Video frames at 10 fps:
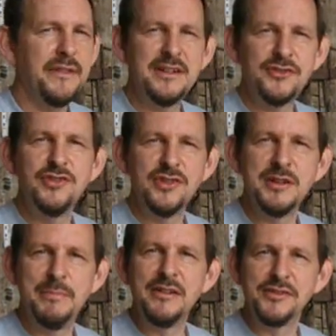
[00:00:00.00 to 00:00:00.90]
Well, that's
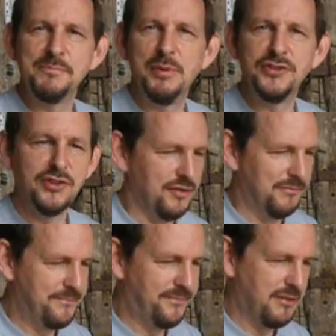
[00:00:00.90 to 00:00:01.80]
just about spot
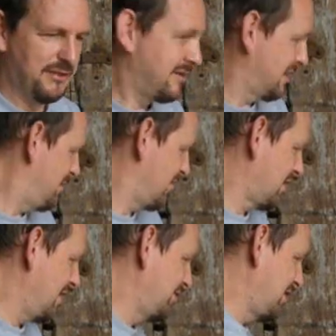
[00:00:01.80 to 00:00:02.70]
on. You can't get
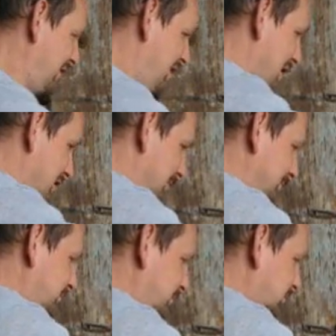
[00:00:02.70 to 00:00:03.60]
much closer than that.
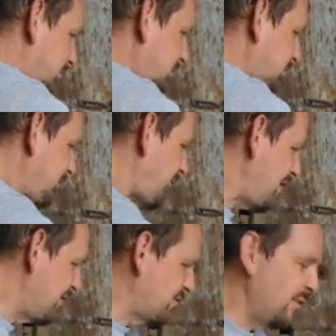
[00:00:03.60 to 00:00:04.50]

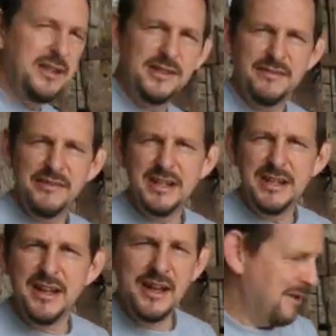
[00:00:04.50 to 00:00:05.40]
The sweetness of
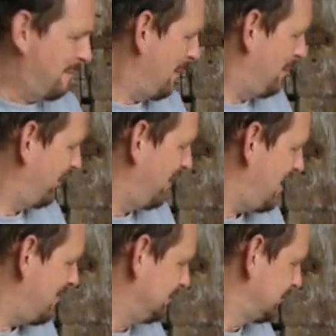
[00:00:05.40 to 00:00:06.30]
the peppers
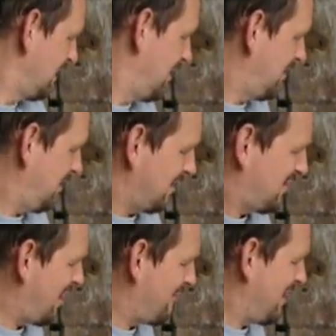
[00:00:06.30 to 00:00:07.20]
there,
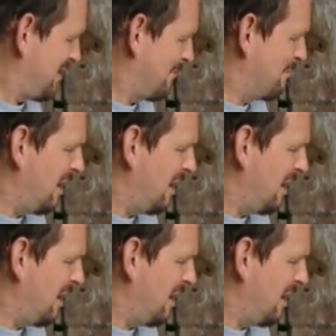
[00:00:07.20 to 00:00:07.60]
Generally it's